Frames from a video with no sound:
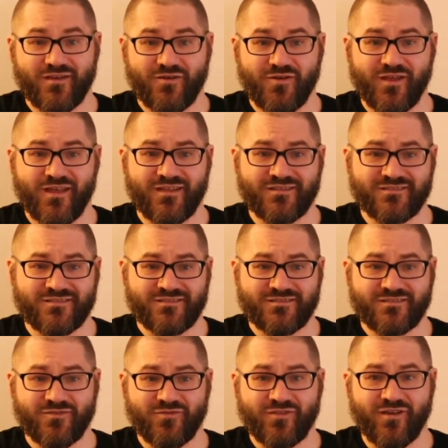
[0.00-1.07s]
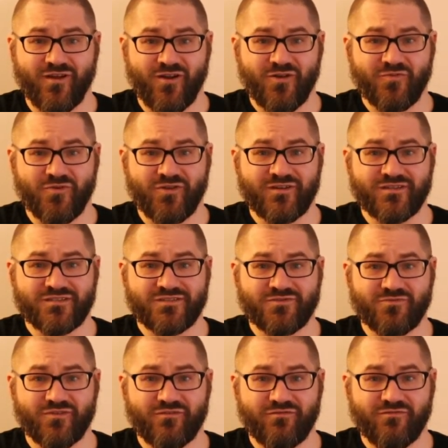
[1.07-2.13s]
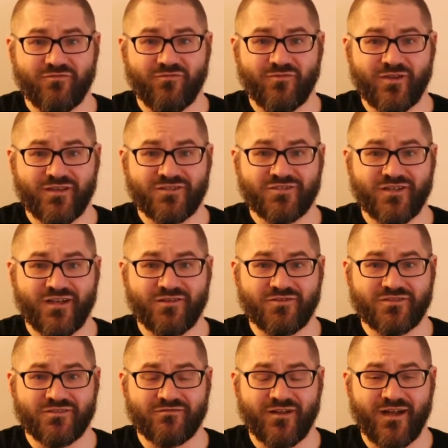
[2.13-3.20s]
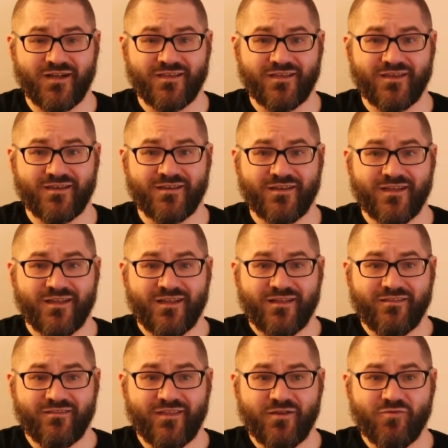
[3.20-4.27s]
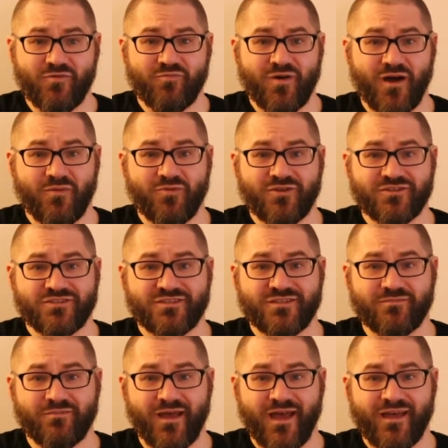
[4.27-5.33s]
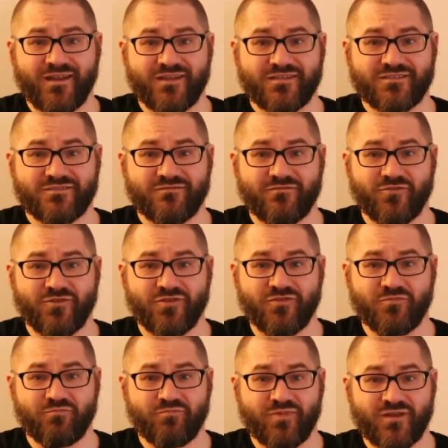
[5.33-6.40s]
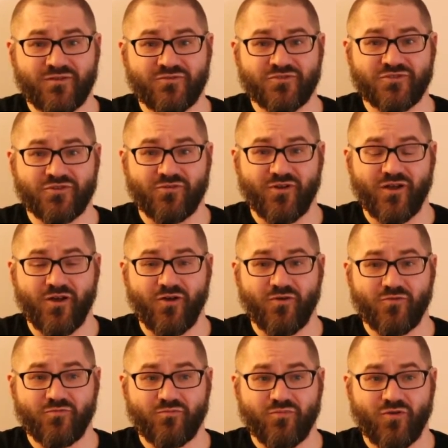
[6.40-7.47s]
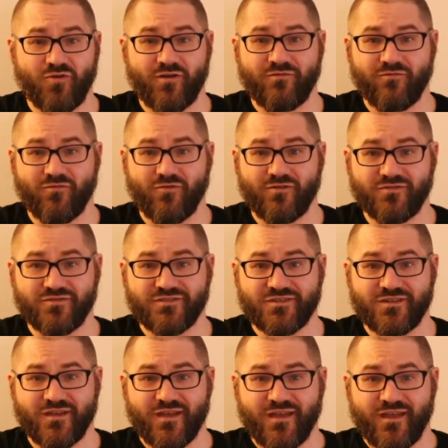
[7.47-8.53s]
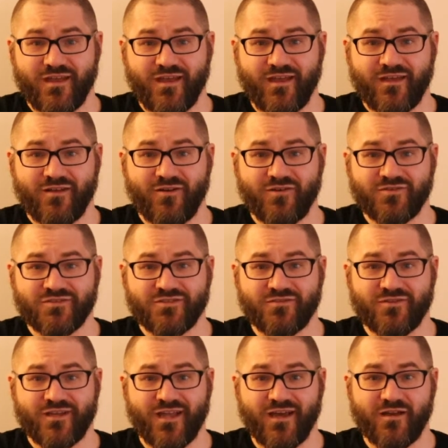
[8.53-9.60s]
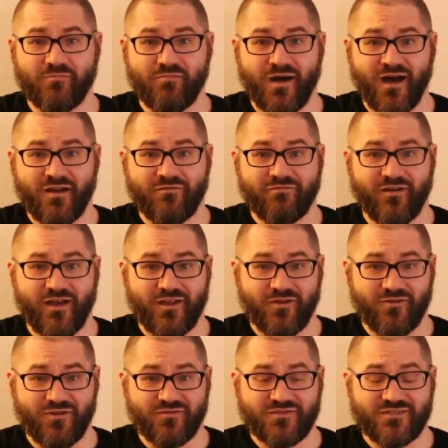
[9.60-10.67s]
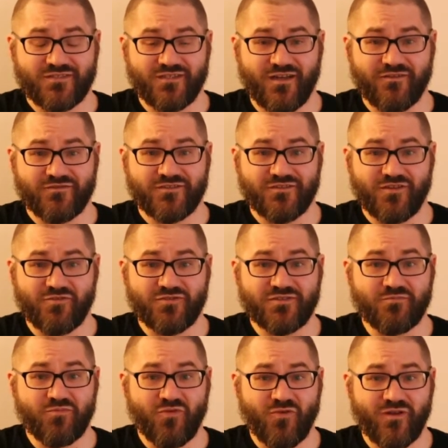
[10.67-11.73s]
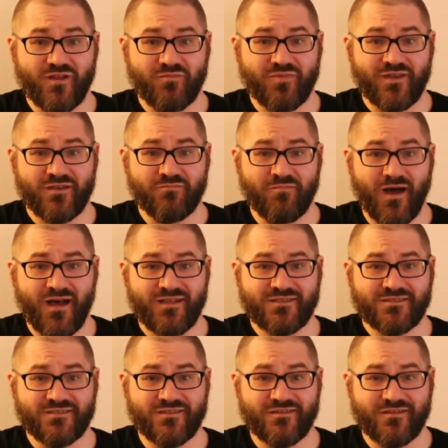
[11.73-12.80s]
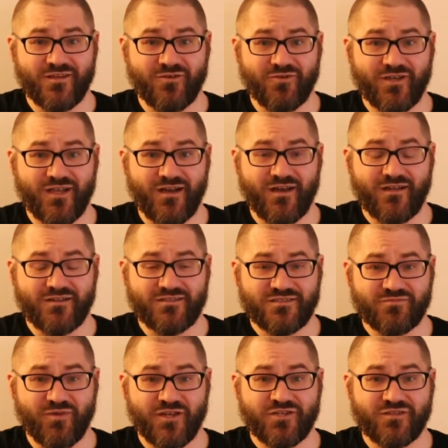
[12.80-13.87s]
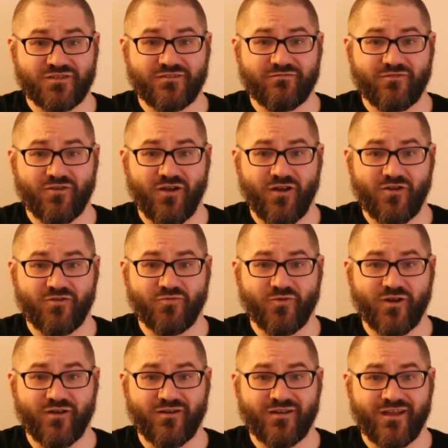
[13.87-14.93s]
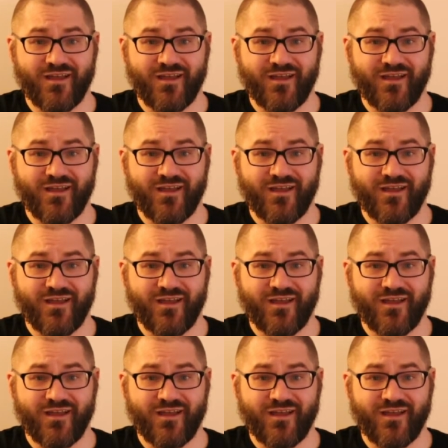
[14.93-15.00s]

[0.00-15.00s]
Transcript: and sort of the hardware industry in Czechoslovakia, they would publish schematics for you to build your own peripherals and also to kind of modify your own stuff. So there was a pretty big mod scene going on, especially for hardware.